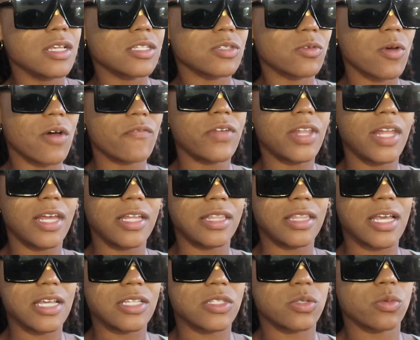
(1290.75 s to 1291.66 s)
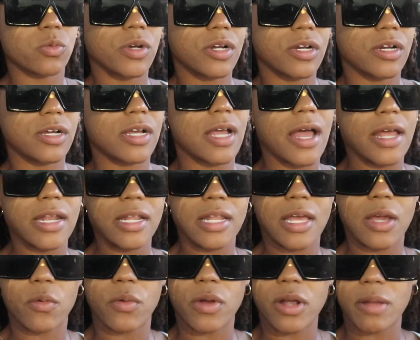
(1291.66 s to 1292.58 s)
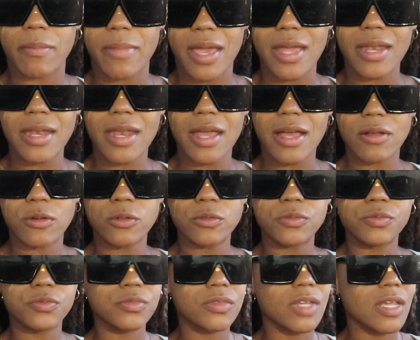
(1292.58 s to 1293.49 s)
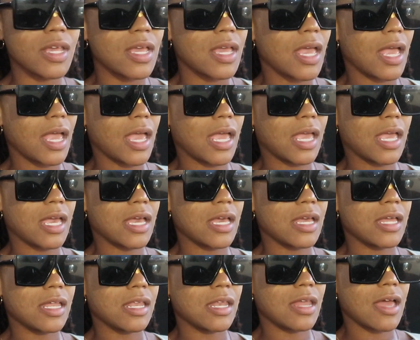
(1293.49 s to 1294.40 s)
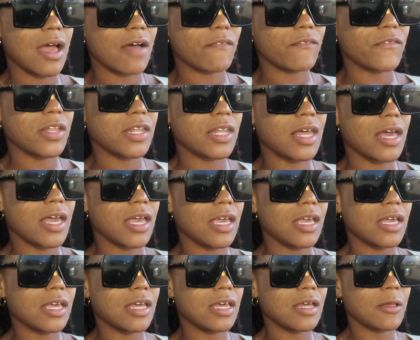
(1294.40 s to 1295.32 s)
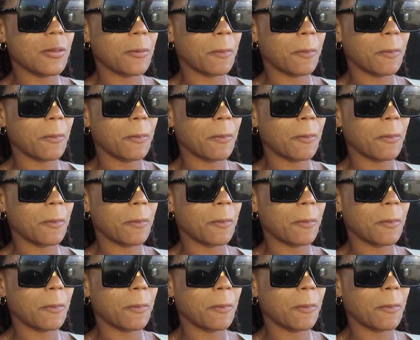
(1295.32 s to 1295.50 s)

so I feel like that's where kind of like where I'm at now and I feel like